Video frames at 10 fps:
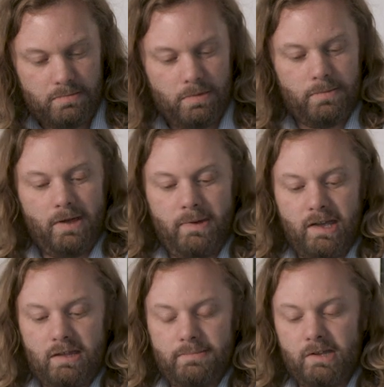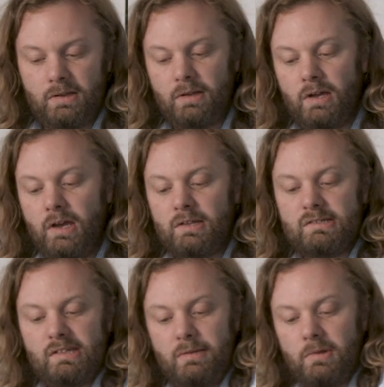Pop that back in the middle. The
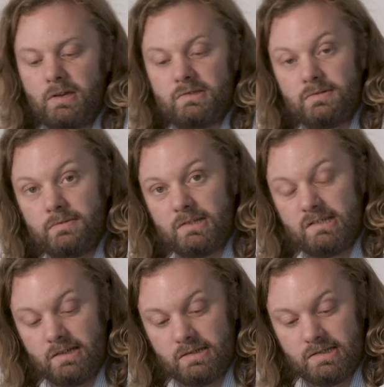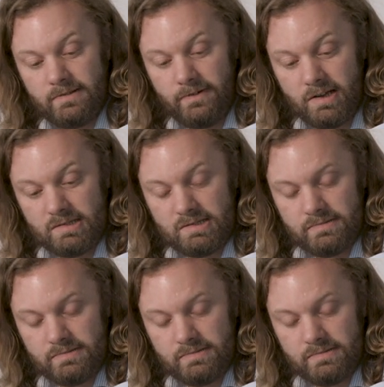same goes for the tilt at the front.